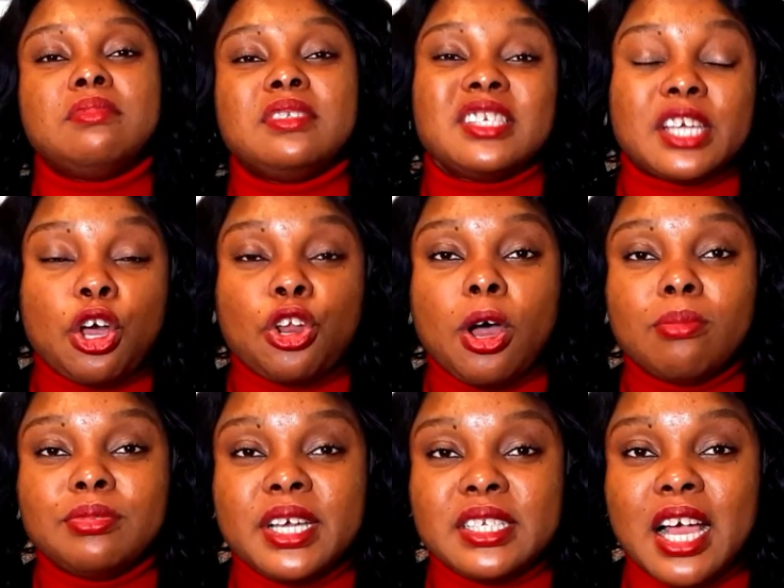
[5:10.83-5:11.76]
The second
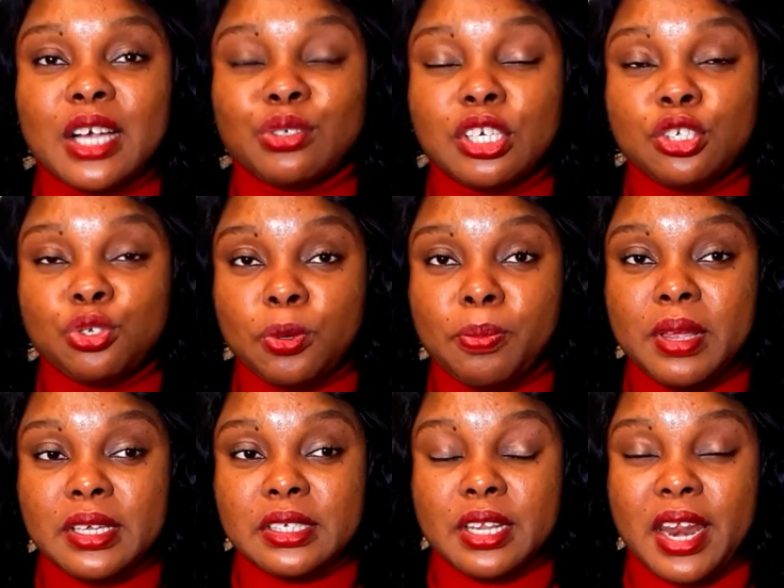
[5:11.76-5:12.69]
update actually took
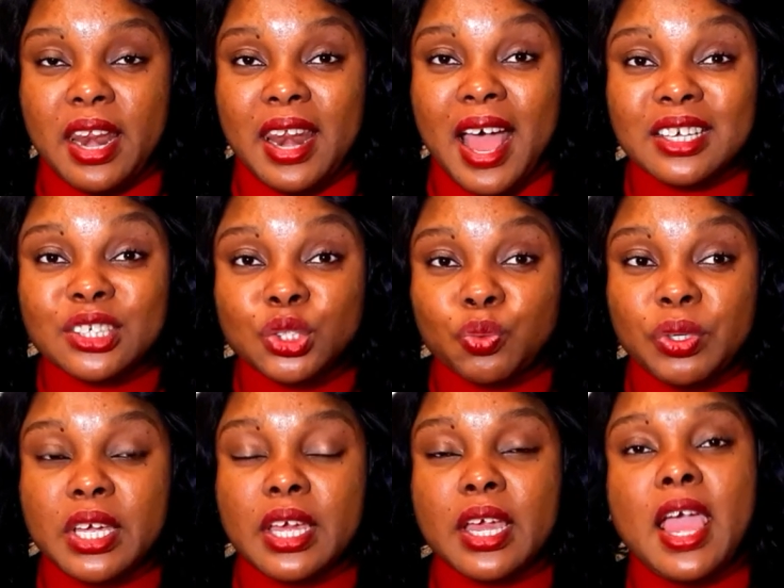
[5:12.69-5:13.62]
place last
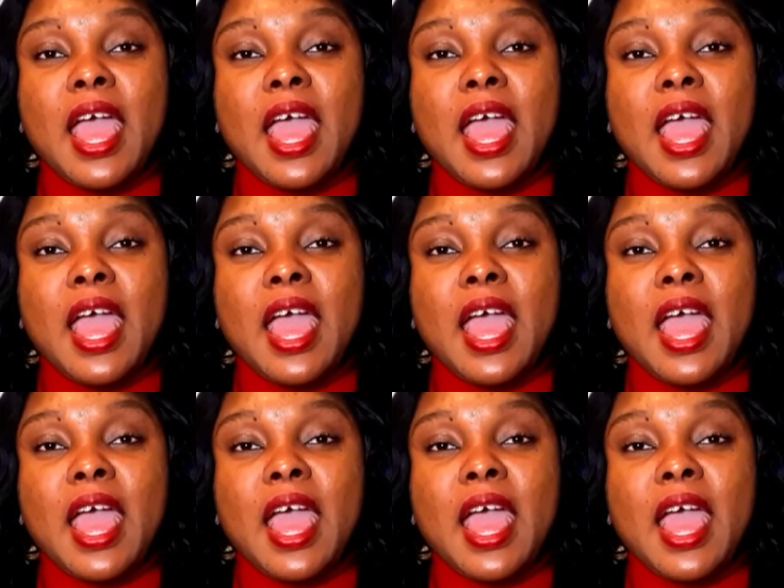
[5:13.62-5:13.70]
week